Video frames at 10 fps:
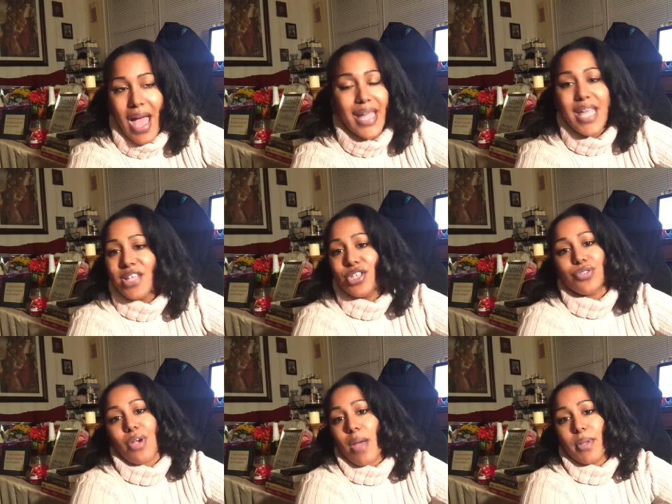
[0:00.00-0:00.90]
I can't
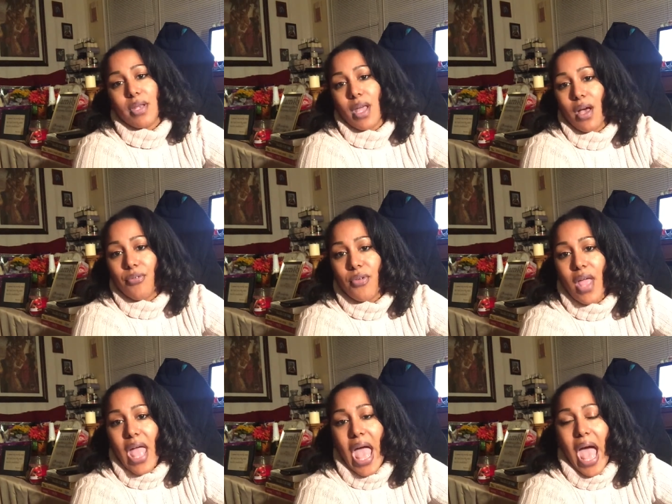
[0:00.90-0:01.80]
describe enough
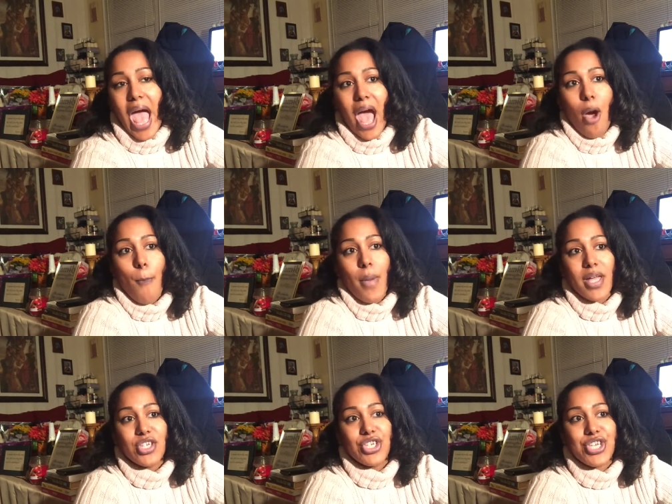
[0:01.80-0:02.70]
how
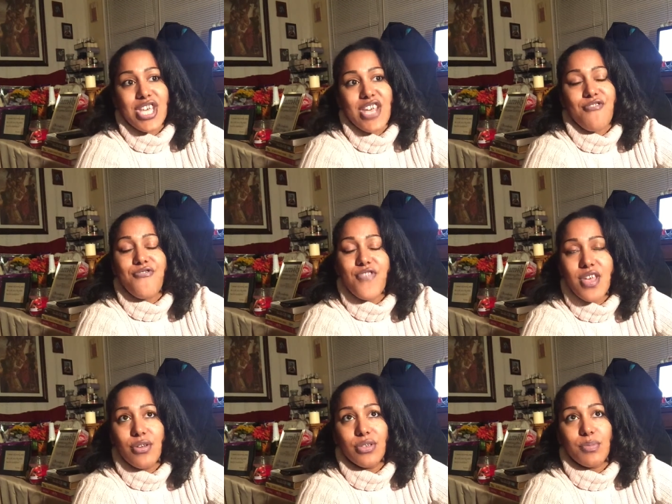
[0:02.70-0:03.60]
much it
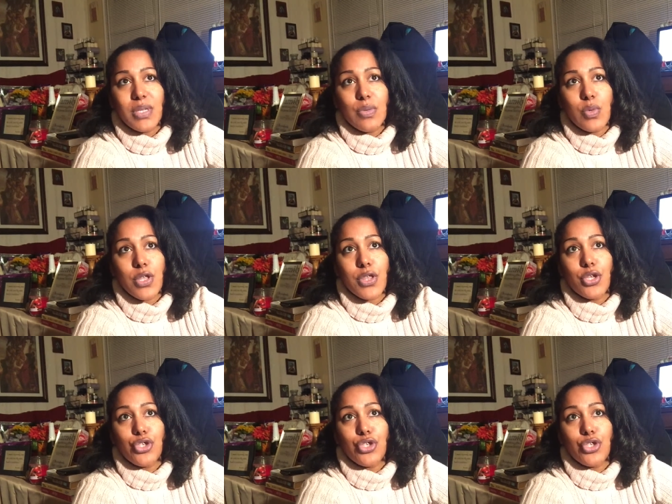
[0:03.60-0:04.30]
fills me with